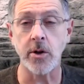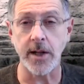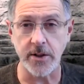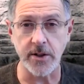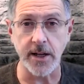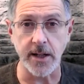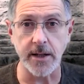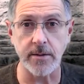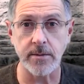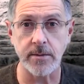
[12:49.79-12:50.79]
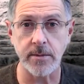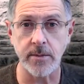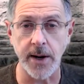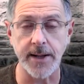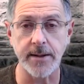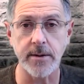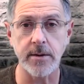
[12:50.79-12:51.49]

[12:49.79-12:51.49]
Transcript: they steal it, right?